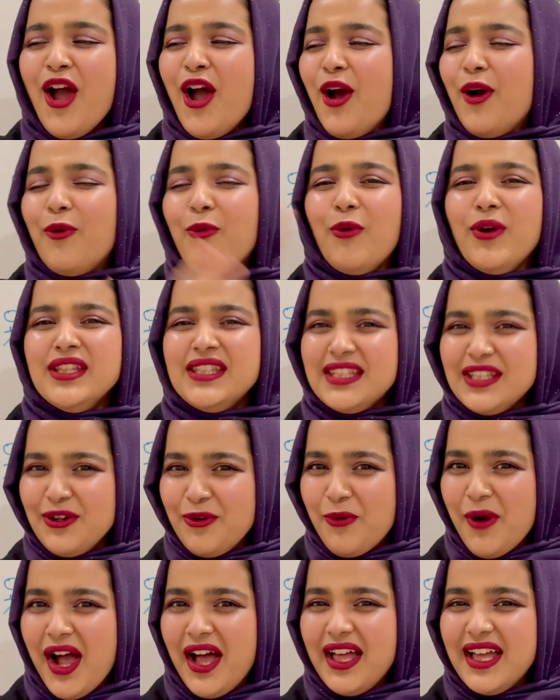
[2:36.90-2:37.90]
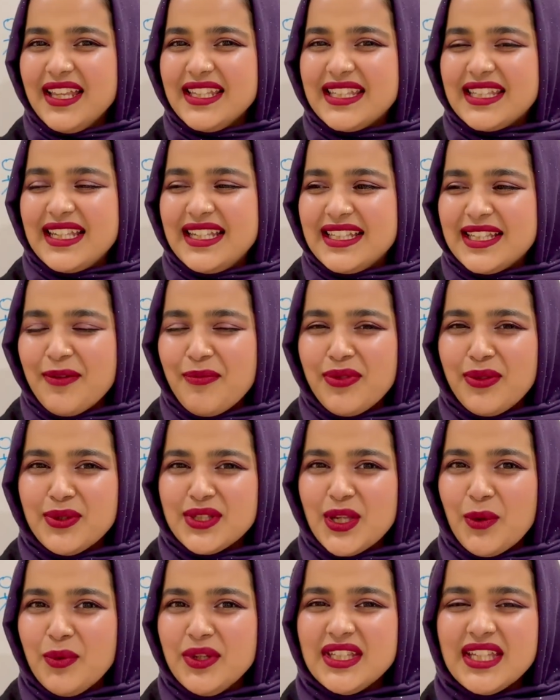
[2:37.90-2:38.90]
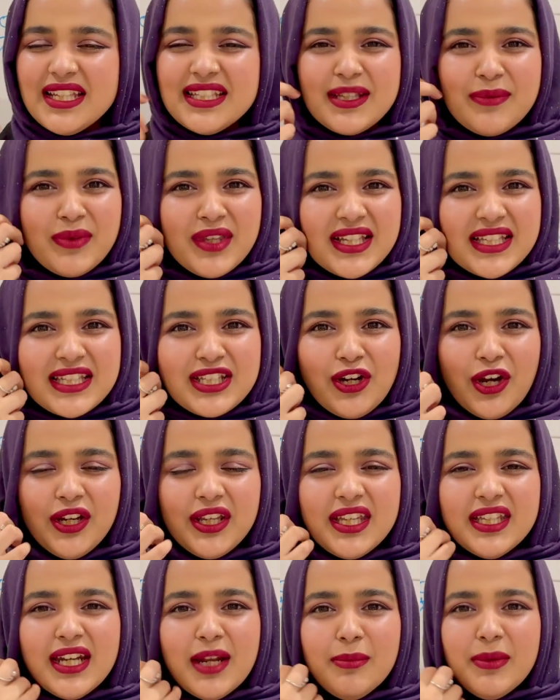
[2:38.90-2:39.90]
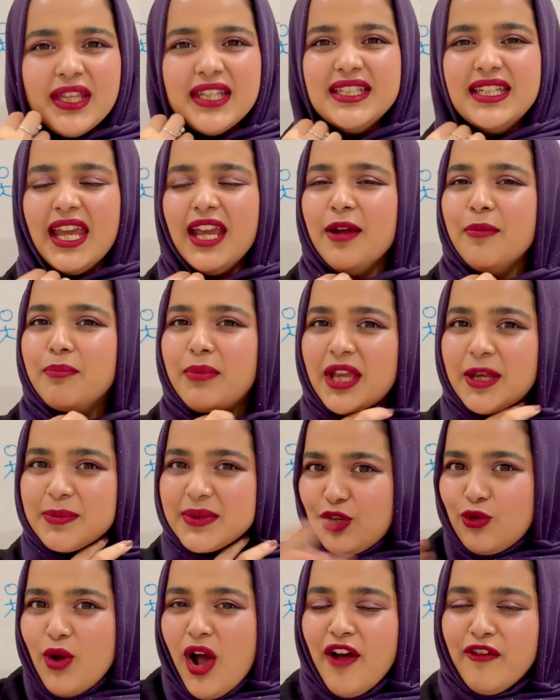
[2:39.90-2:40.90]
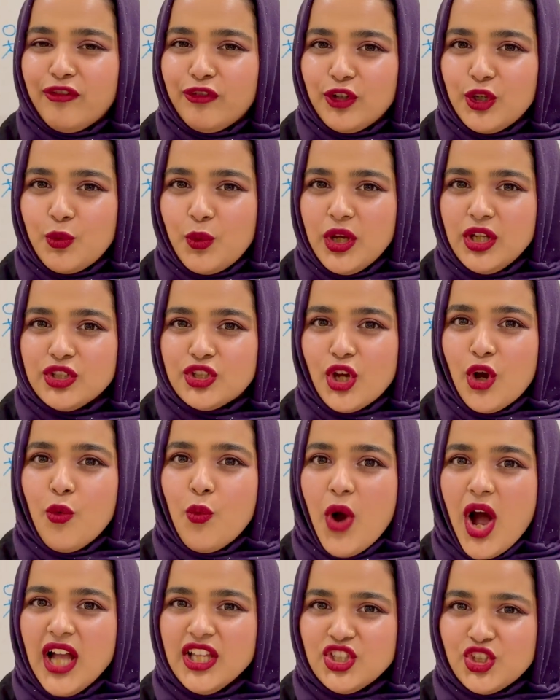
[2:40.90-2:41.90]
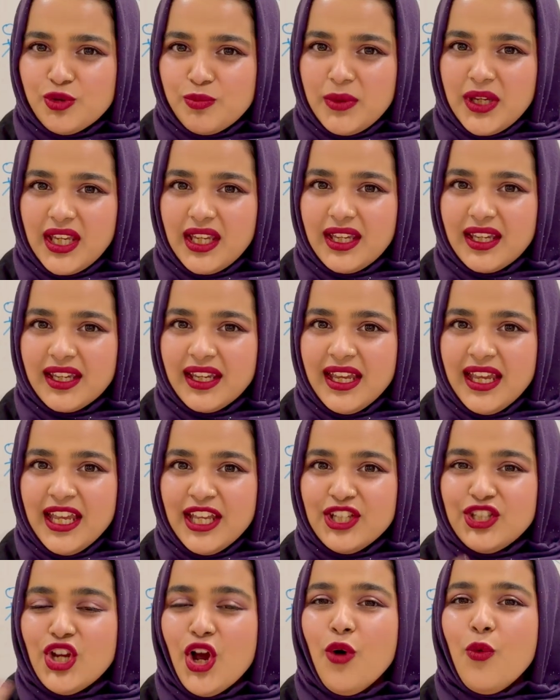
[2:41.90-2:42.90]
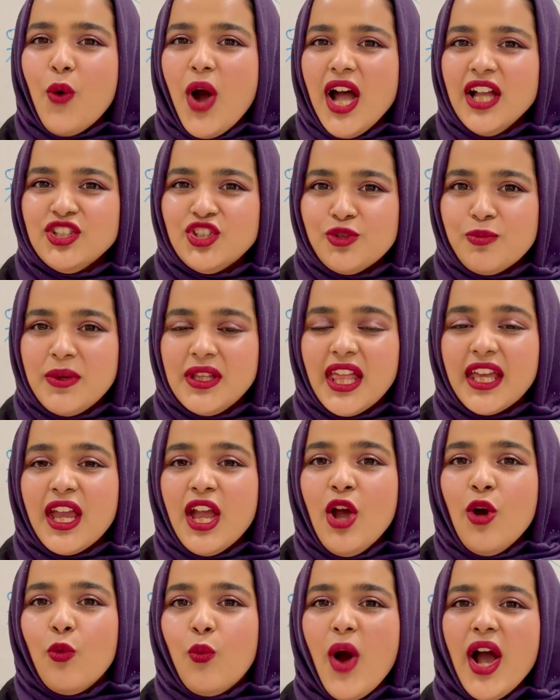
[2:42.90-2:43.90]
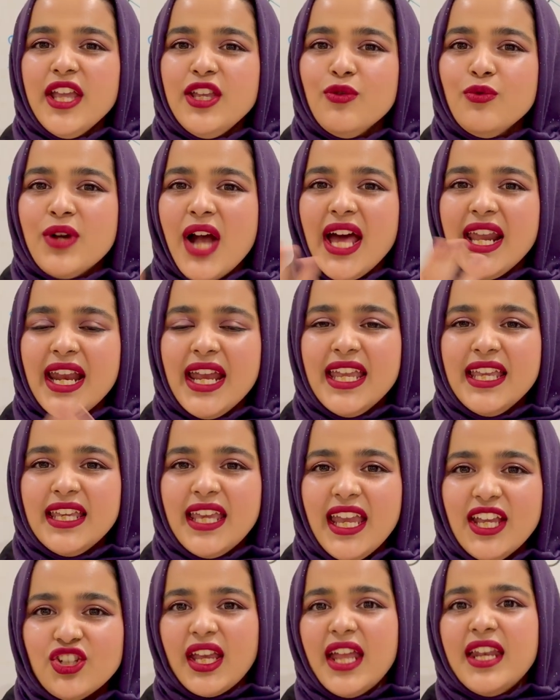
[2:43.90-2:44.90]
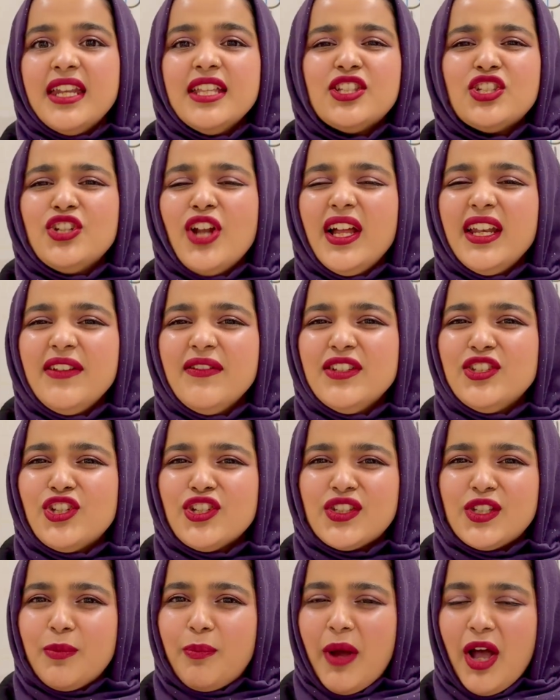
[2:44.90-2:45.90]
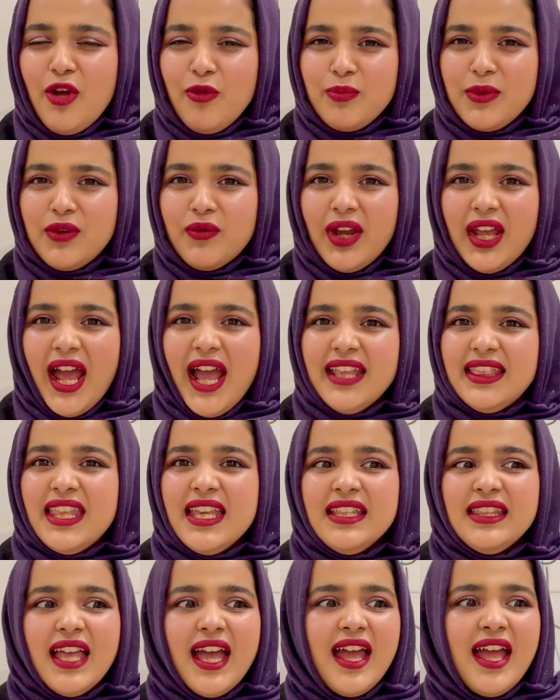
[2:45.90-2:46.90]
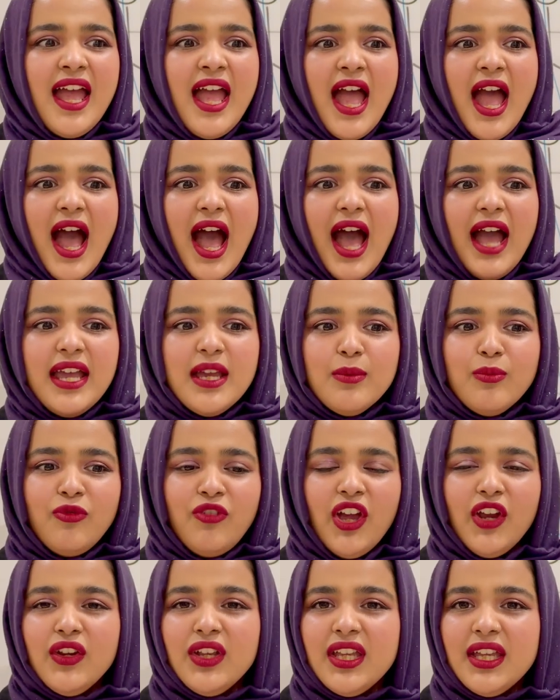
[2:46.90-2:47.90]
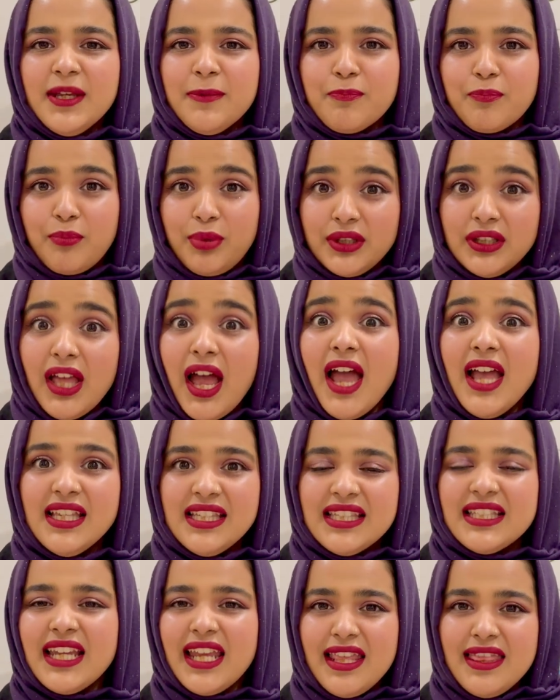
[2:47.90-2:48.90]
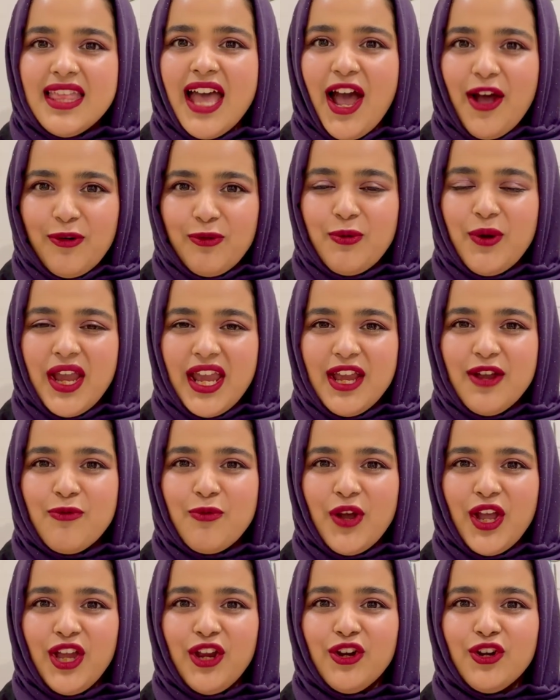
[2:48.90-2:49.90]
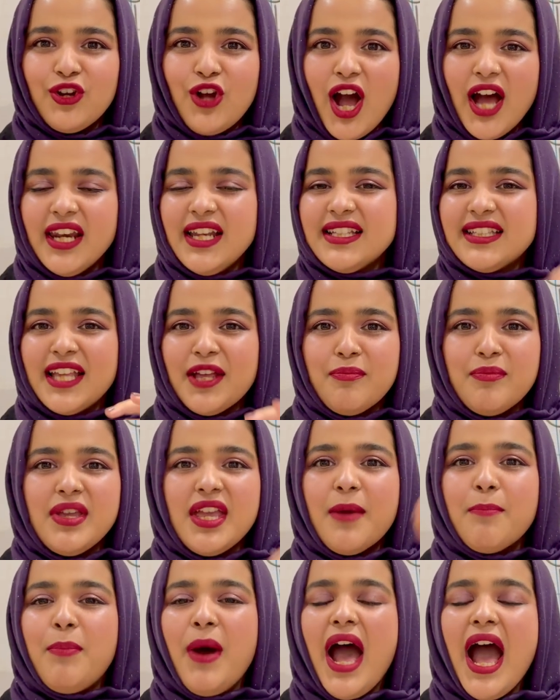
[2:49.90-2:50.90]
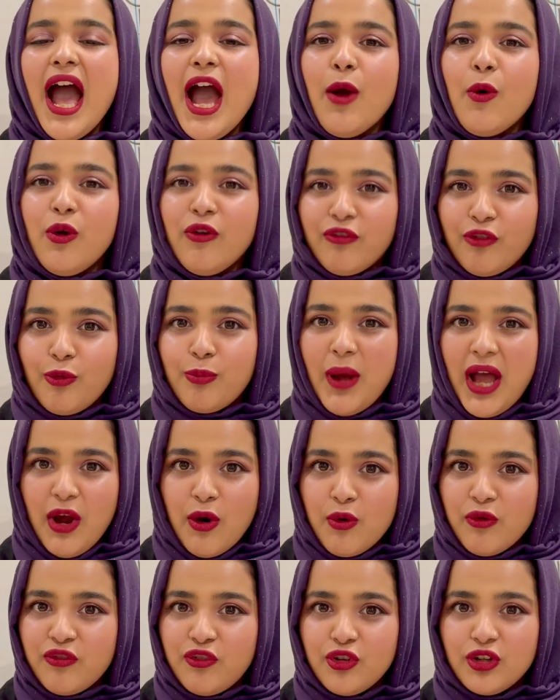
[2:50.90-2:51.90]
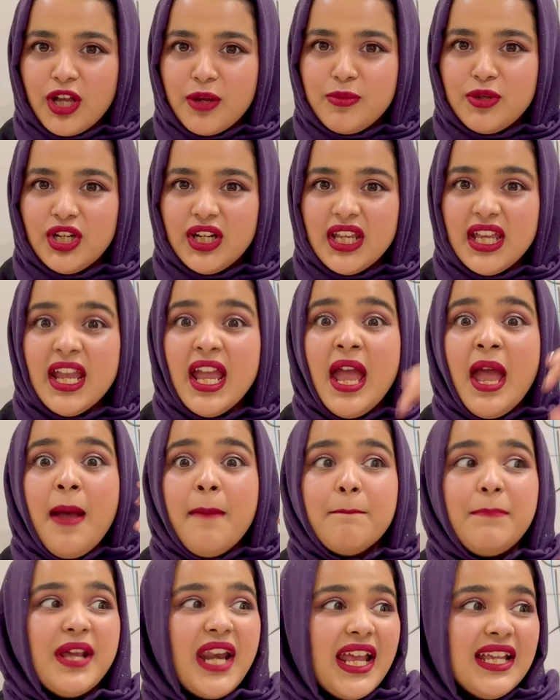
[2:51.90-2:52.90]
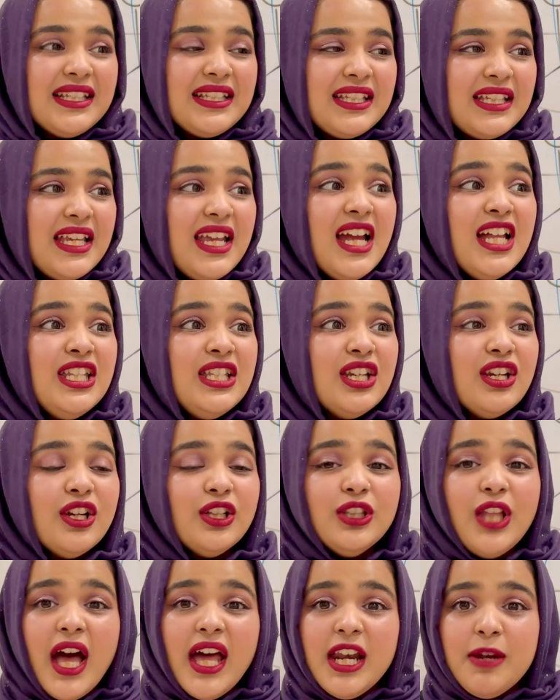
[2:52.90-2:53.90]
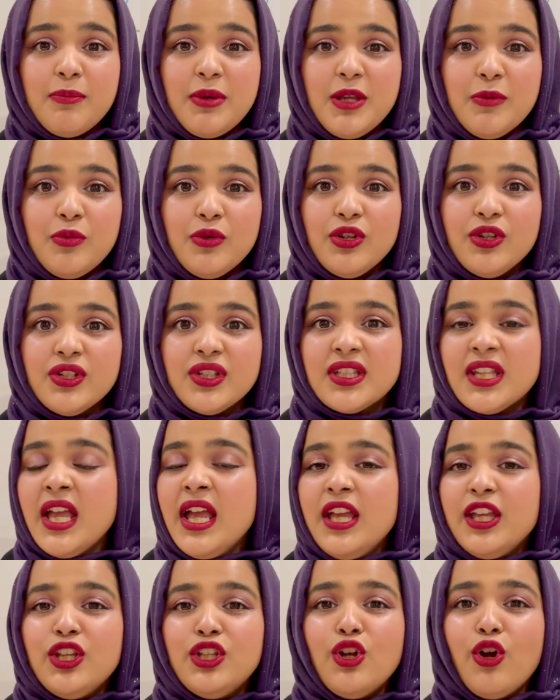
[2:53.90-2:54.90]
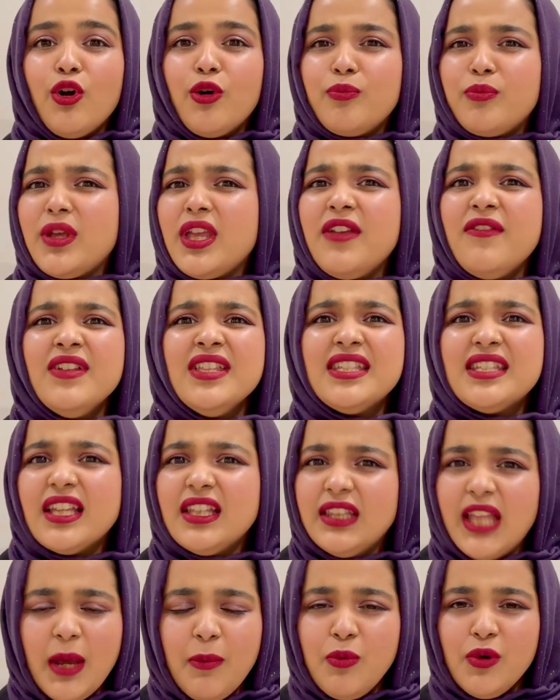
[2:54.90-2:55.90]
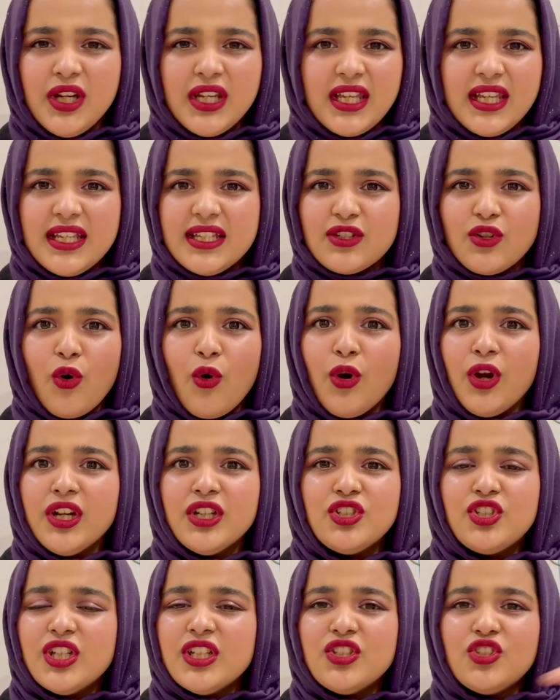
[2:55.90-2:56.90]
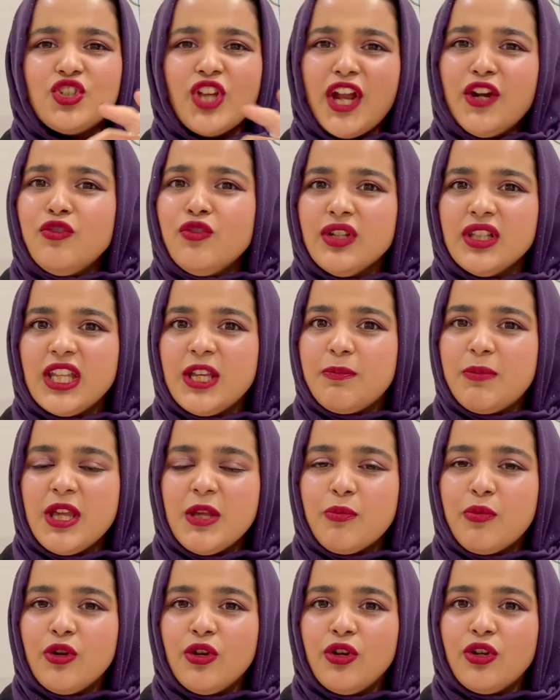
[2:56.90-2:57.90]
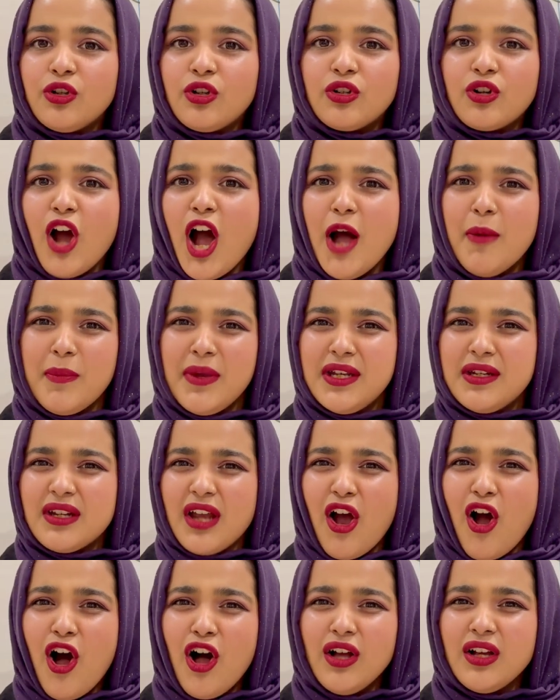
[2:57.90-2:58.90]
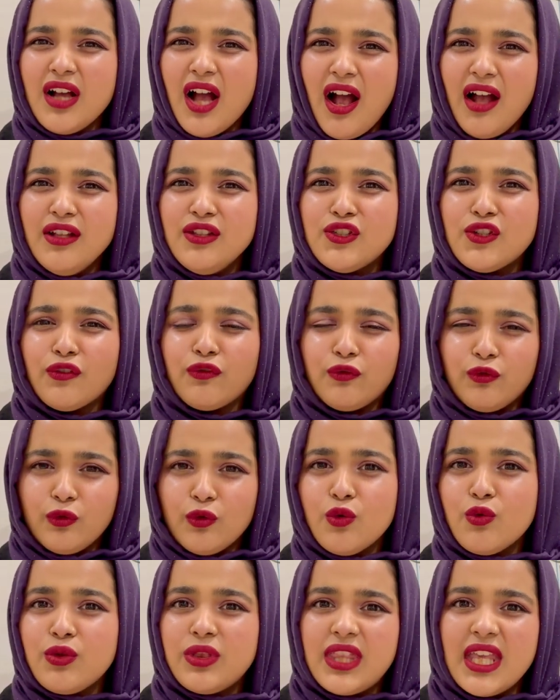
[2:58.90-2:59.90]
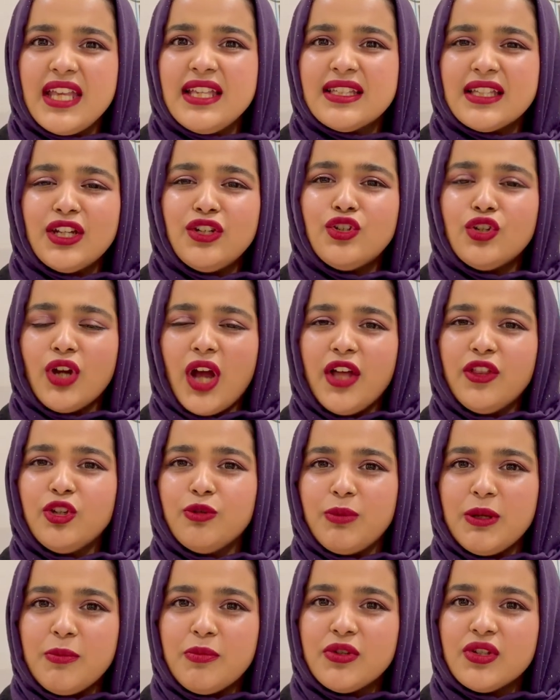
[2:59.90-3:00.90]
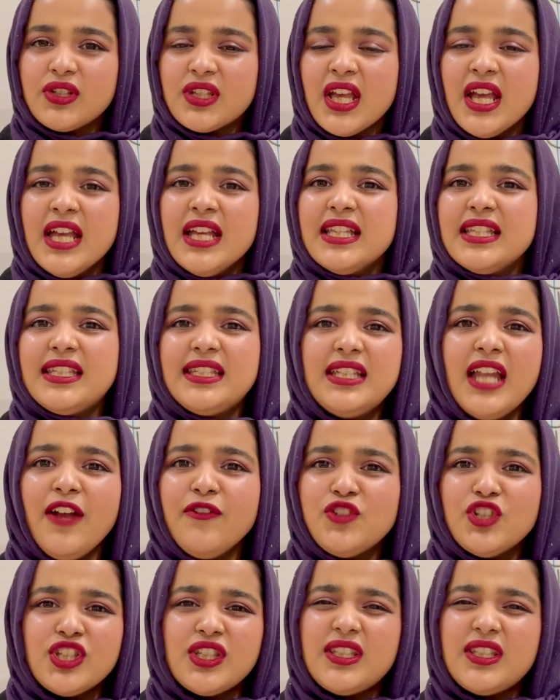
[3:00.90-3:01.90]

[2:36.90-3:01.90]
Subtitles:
Once in a while, I'll see someone say something snarky, and I'm like, damn, babes, you got free will. Don't watch me. Don't watch me. Like, why you gotta engage? And it's not even just about me, right? I think that I am very blessed in that way, where God has sent me a powerful, powerful community. But I see under a lot of people's, even celebrities, or just generally, people comment all kinds of rude things under other people's stuff, just